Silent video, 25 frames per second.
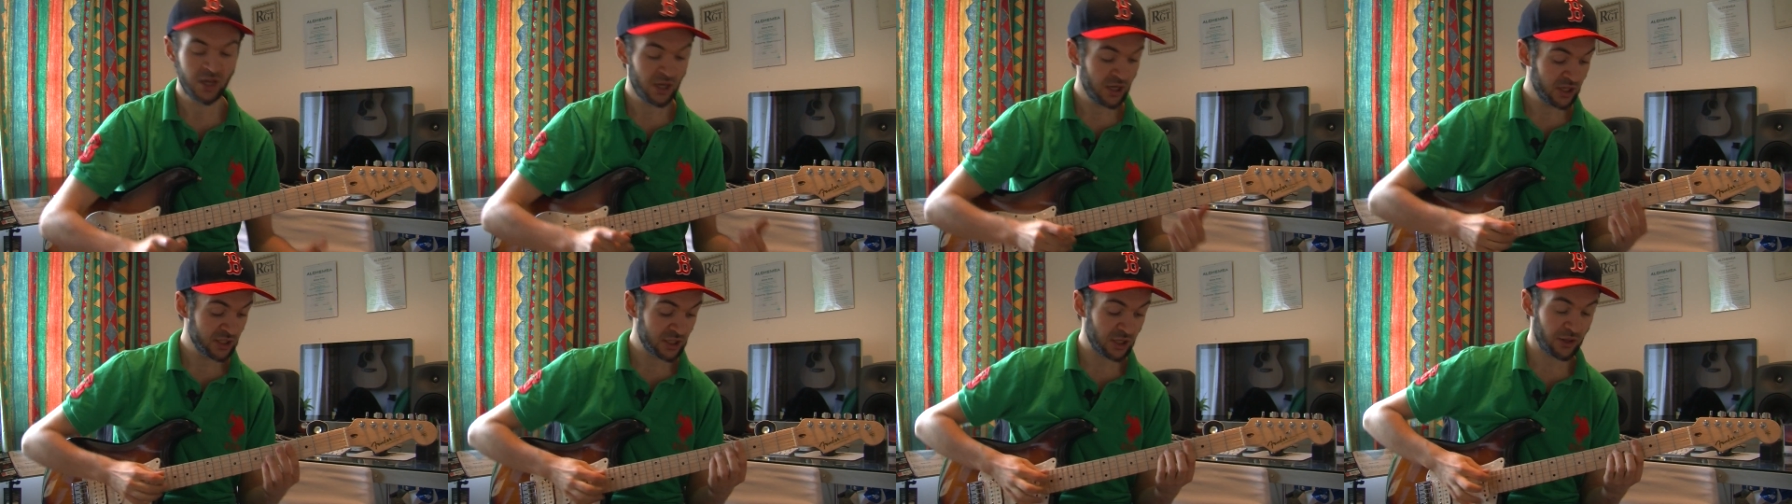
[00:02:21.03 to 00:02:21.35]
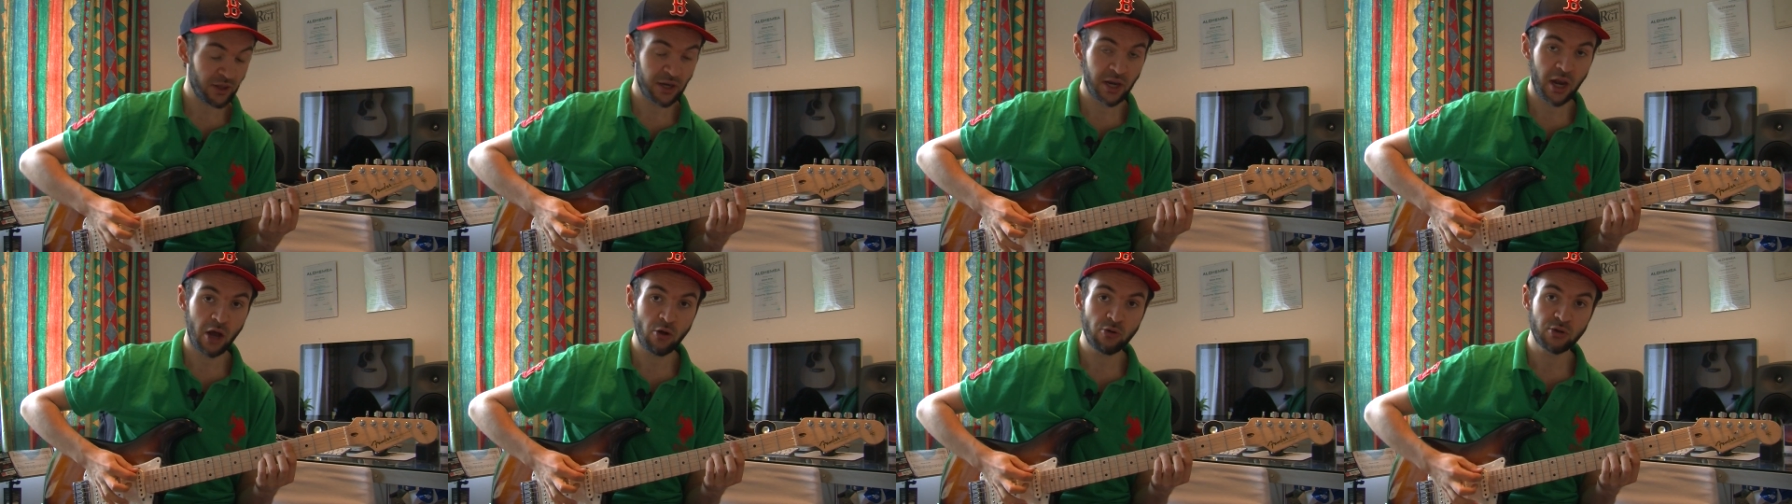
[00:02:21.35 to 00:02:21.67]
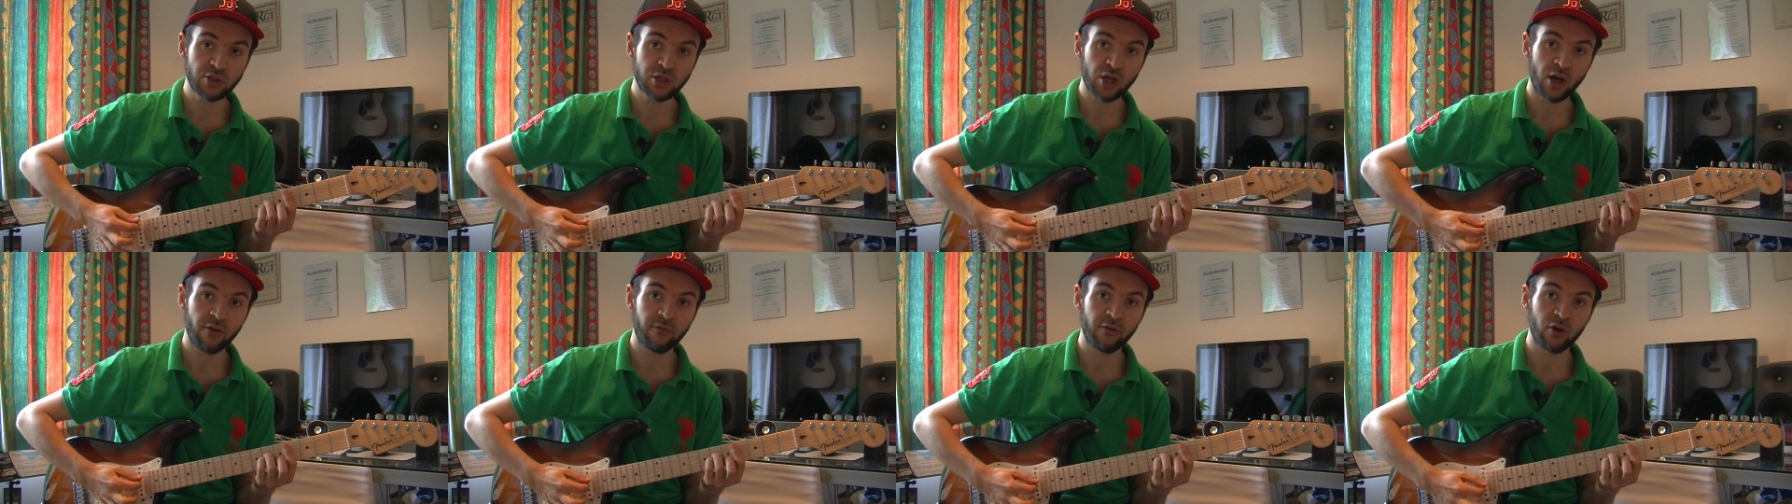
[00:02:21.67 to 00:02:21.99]
so the
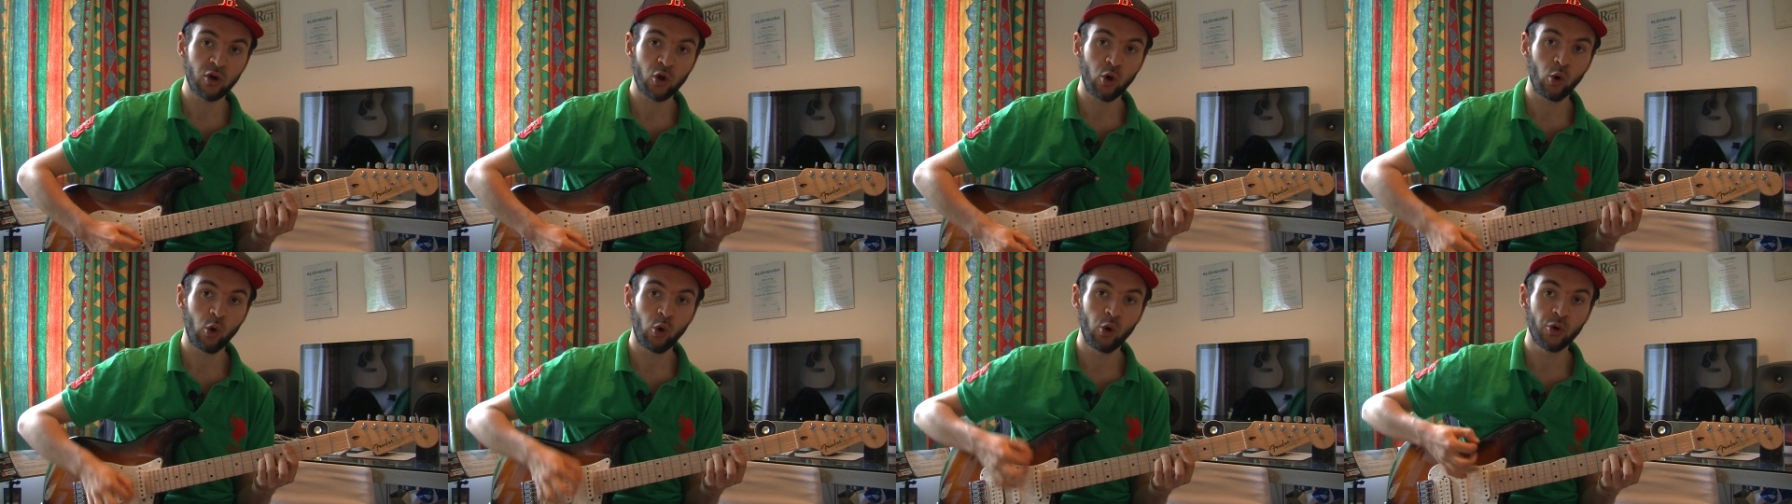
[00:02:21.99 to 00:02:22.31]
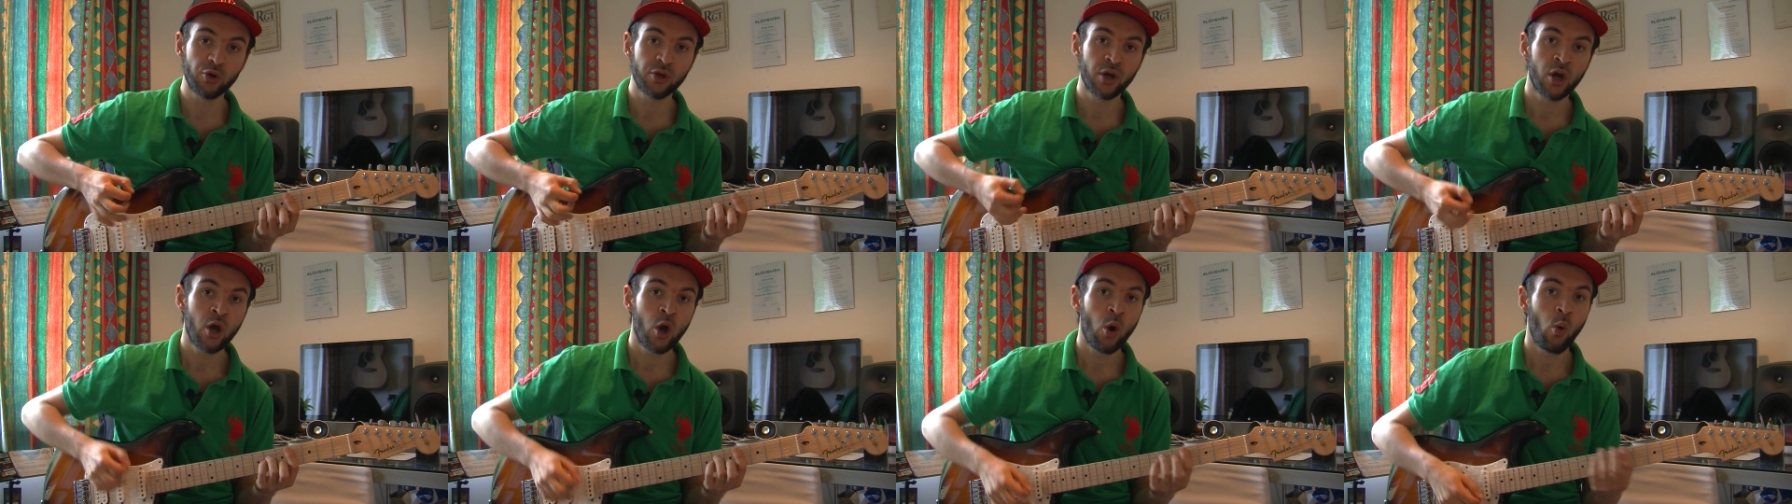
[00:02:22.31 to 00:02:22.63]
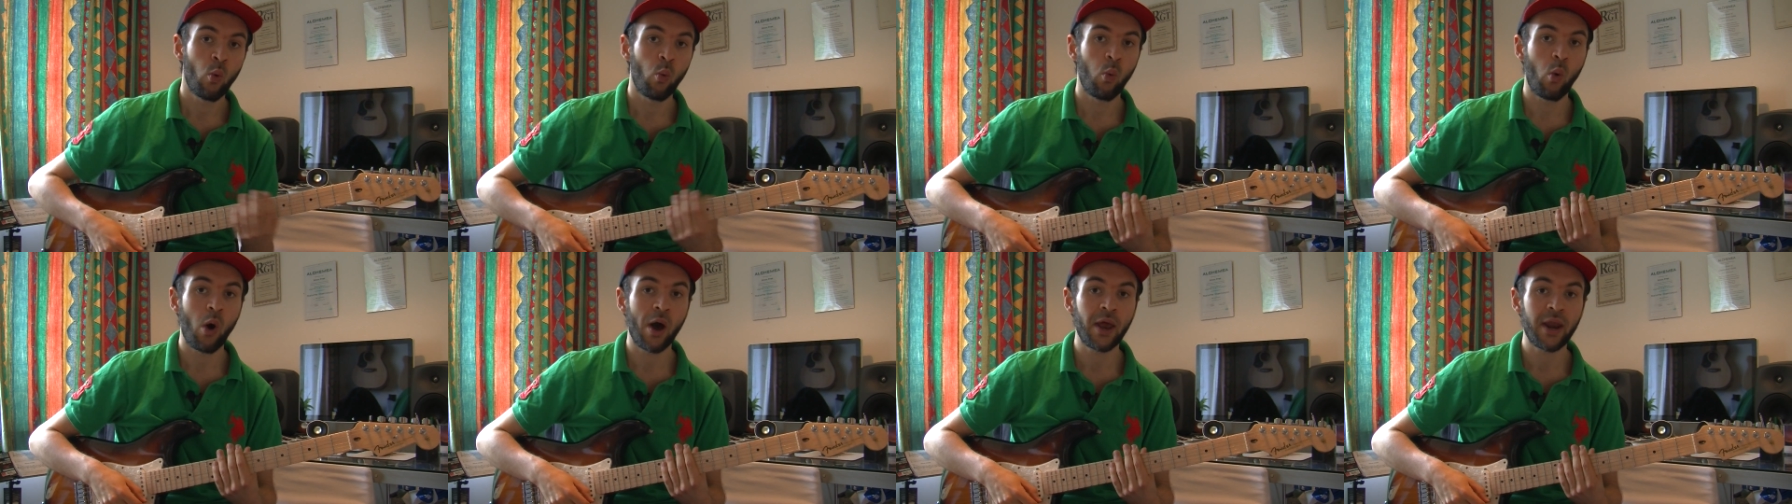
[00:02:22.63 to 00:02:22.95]
notes of a chord
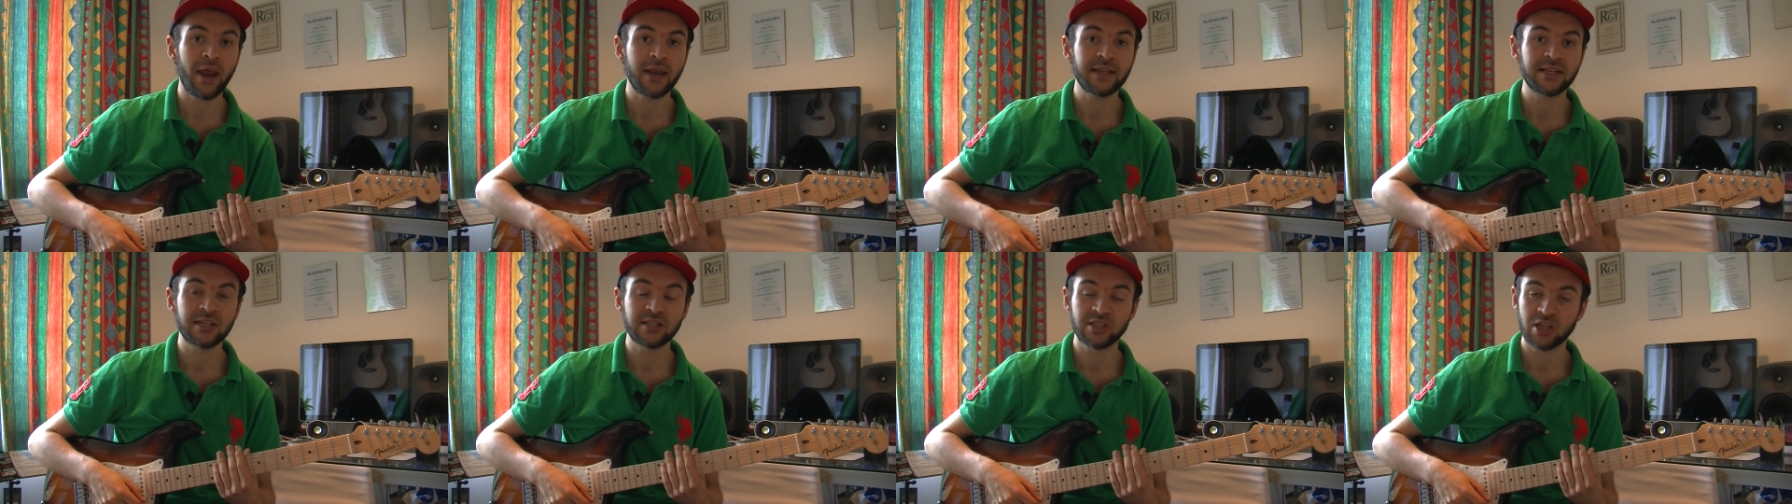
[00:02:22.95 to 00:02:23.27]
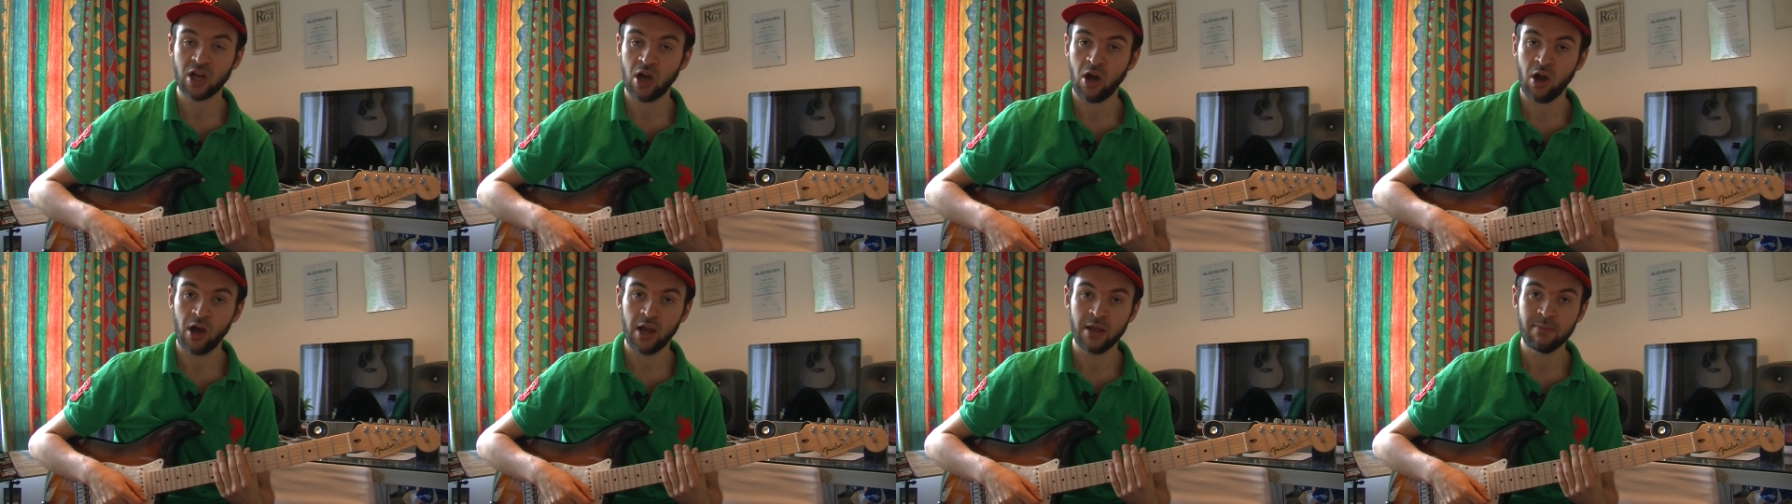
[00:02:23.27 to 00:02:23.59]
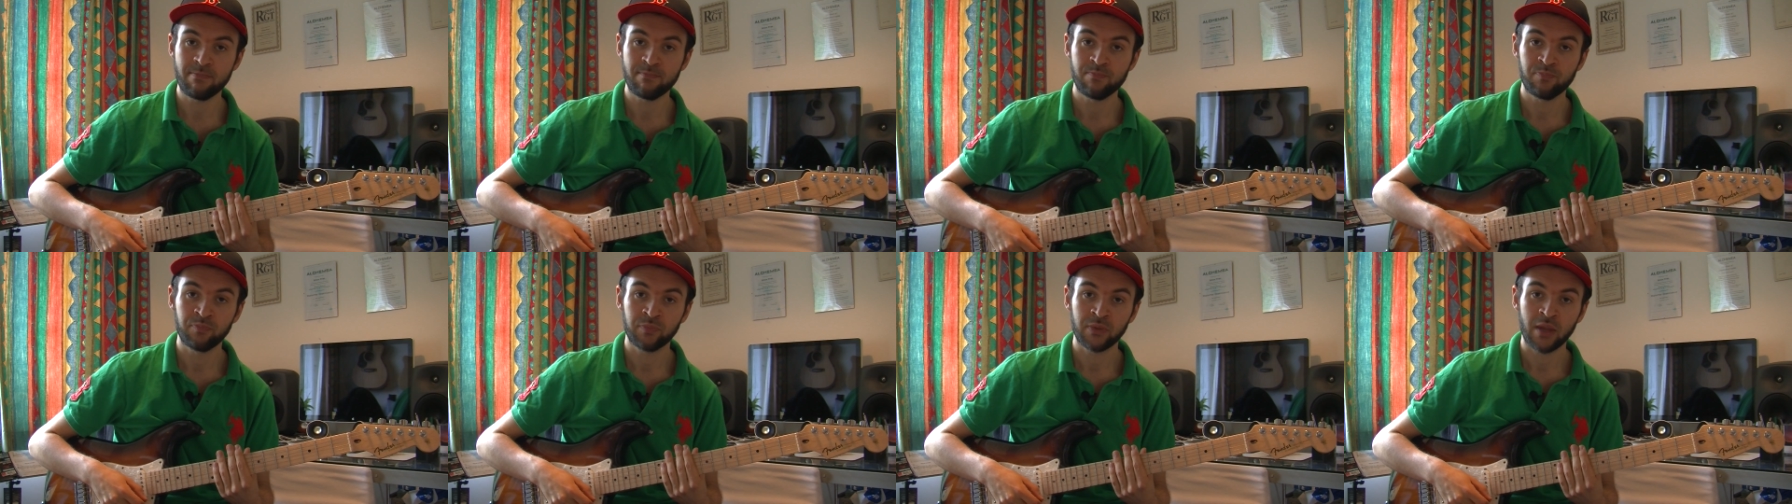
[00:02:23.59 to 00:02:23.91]
one at a
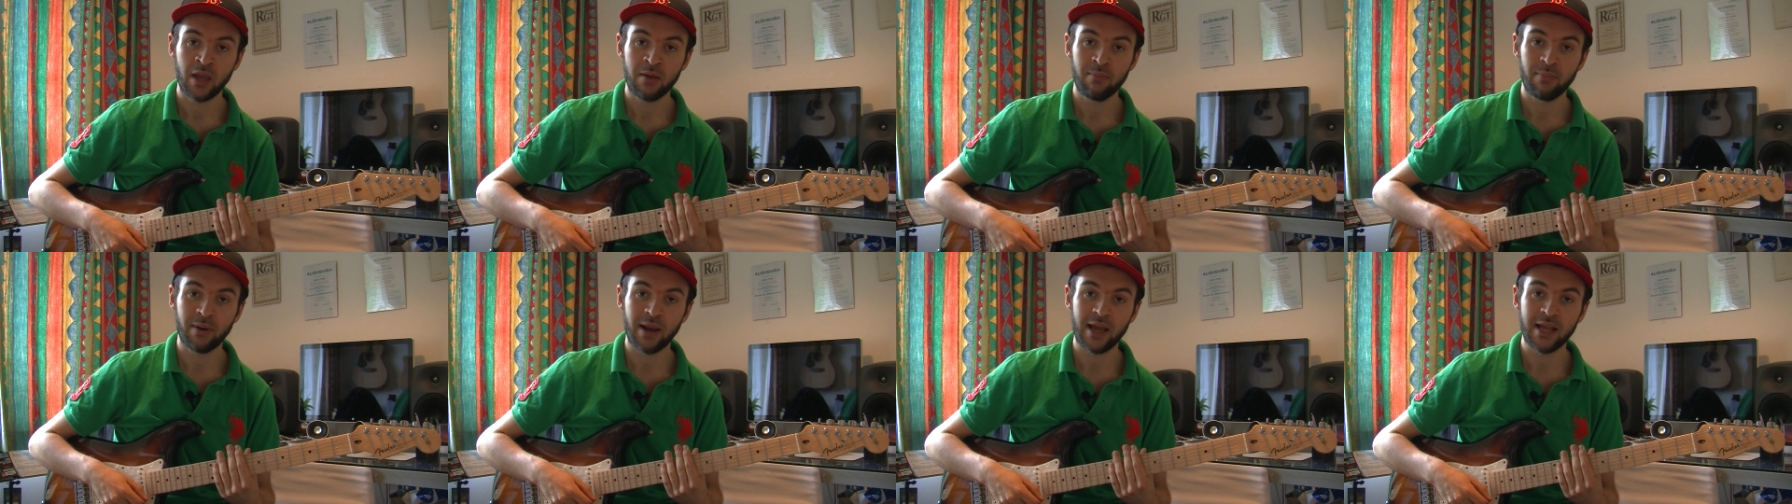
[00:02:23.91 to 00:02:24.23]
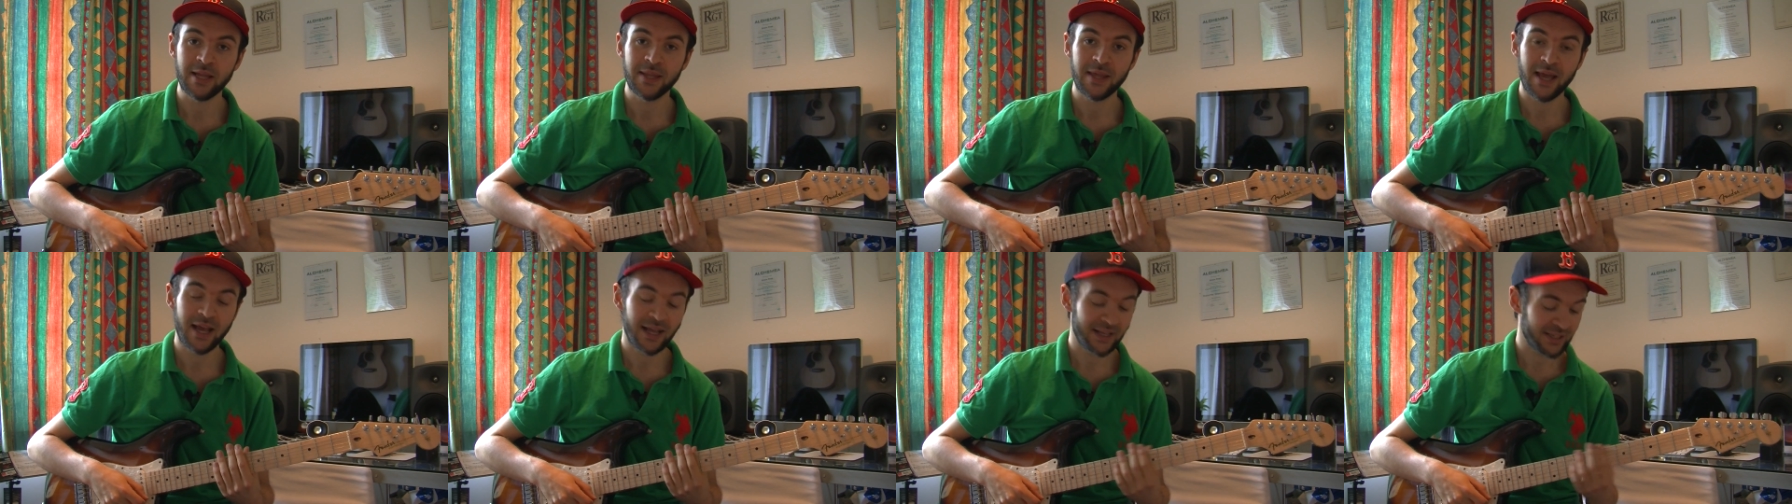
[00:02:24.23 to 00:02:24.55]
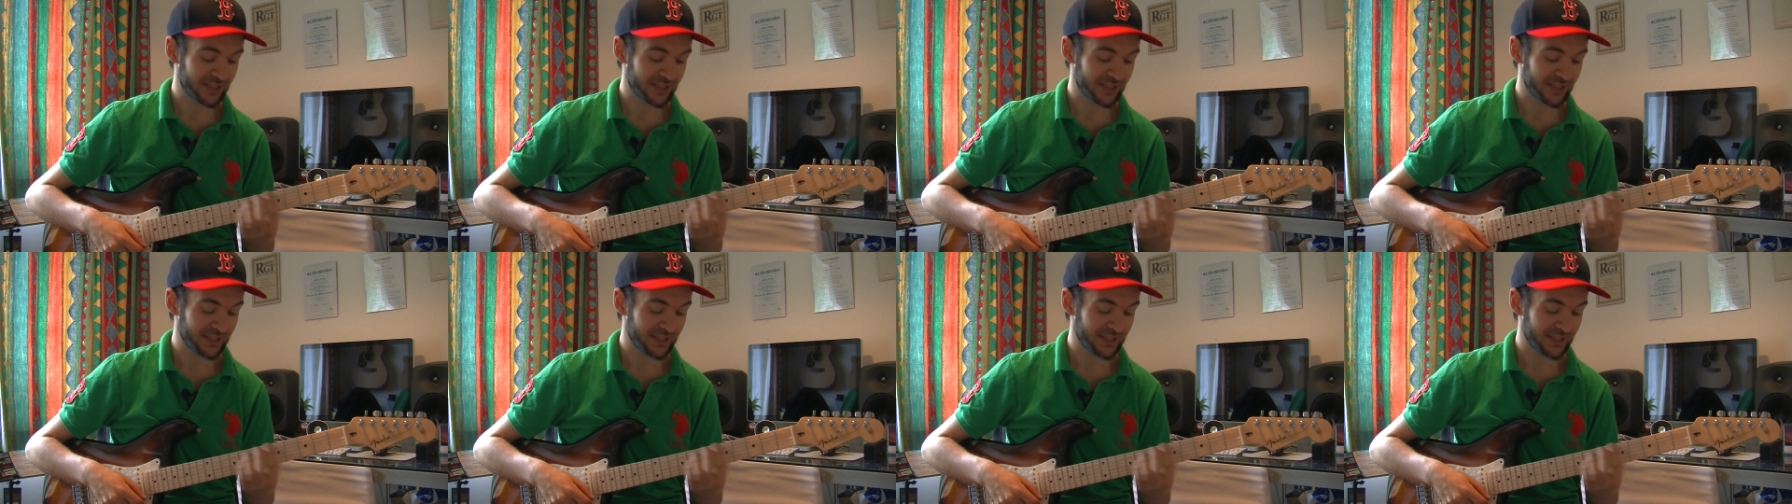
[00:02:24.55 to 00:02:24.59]
time played there.